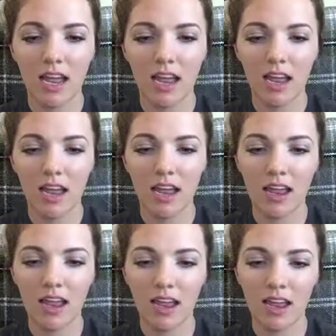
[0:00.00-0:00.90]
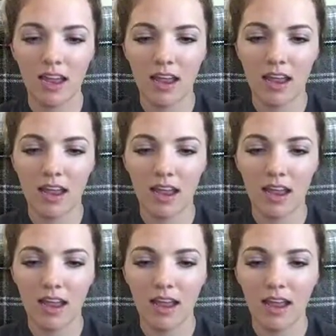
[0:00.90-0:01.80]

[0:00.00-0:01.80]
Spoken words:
Nobody speaks.